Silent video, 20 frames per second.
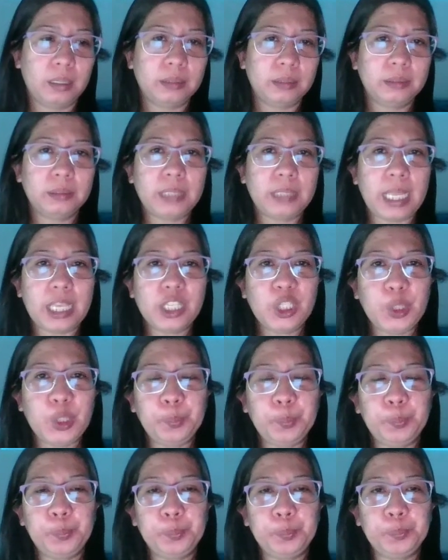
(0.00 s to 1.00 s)

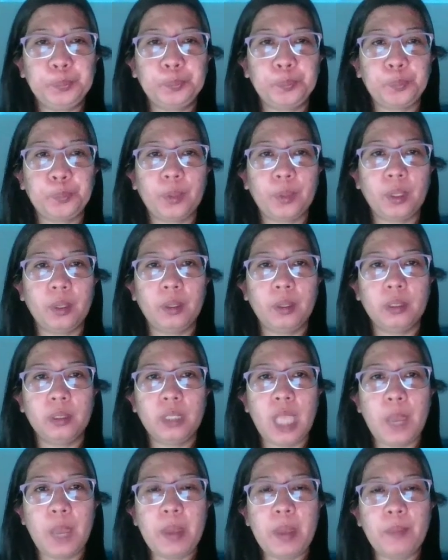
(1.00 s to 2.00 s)
test
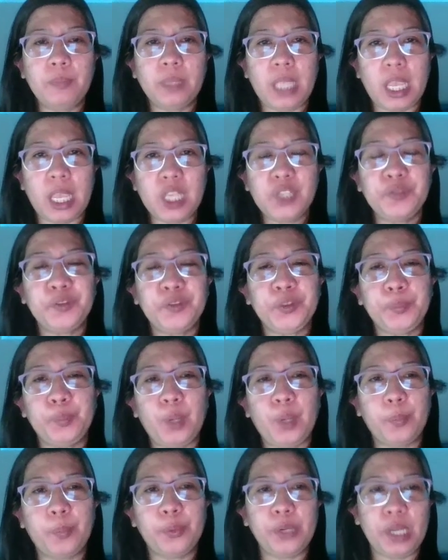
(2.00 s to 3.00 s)
test for
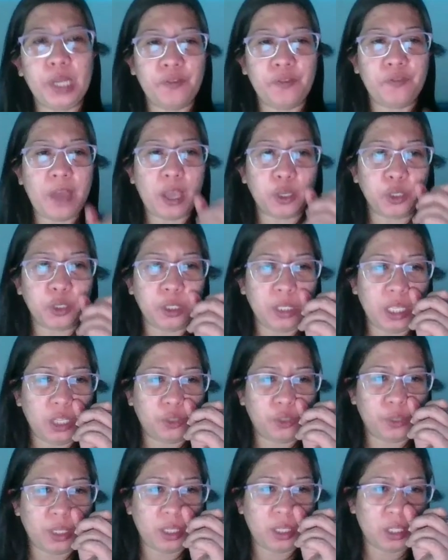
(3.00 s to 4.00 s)
properly functioning
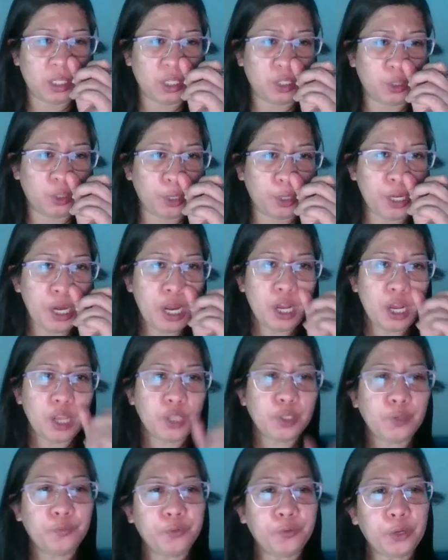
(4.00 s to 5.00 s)
transistor.
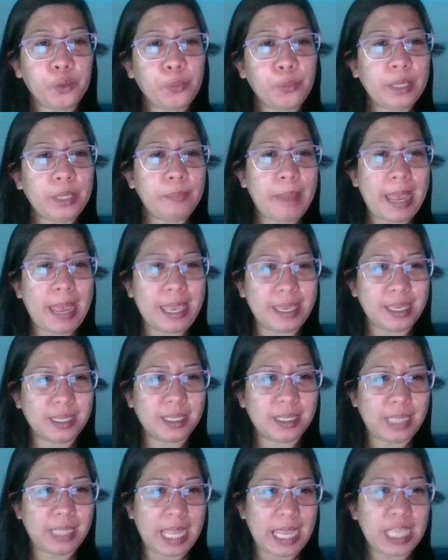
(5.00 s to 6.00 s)
So forward
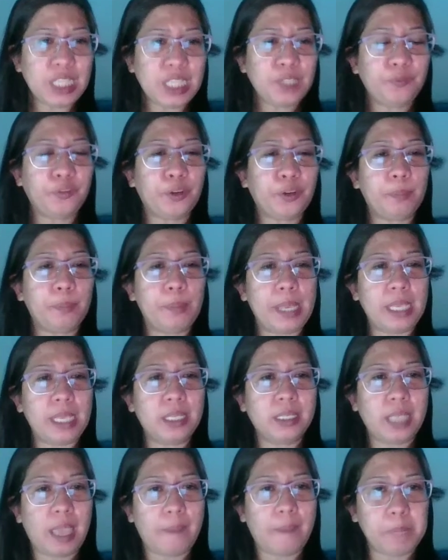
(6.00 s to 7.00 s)
bias test for
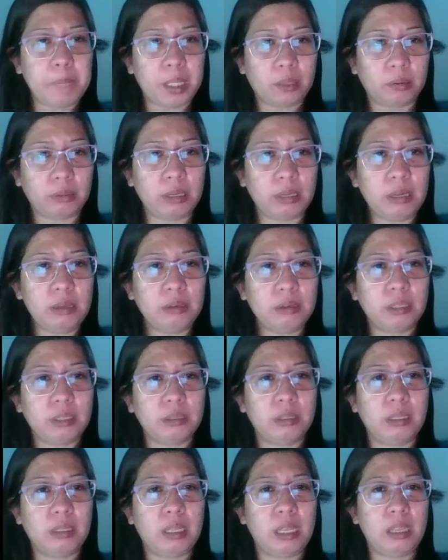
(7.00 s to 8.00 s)
base emitter, you
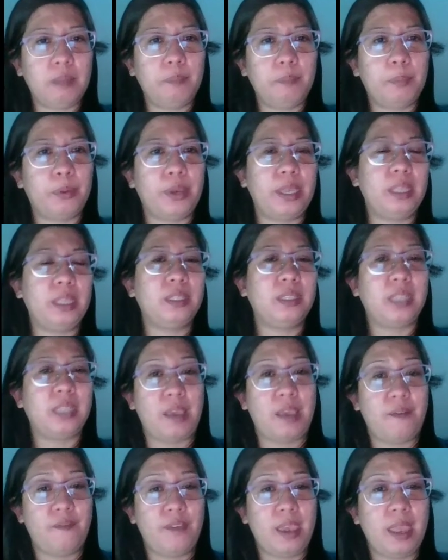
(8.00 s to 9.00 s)
should read
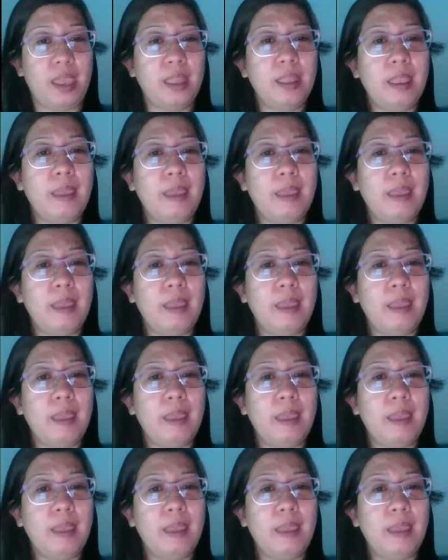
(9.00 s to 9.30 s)
0.7.